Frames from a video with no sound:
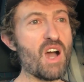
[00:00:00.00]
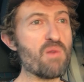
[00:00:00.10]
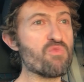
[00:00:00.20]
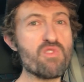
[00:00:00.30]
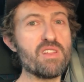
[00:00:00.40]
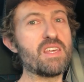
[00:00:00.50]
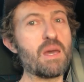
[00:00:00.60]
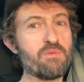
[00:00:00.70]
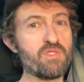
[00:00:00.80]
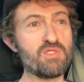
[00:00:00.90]
I'm
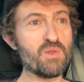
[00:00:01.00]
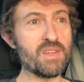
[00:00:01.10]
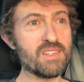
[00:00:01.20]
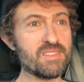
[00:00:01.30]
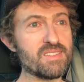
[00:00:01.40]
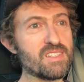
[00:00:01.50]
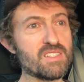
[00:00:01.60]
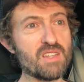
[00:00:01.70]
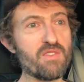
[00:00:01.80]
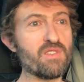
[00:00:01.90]
really up for doing
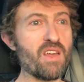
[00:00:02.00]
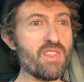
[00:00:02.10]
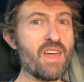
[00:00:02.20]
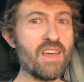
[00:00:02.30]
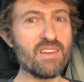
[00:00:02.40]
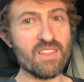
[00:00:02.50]
stuff like that.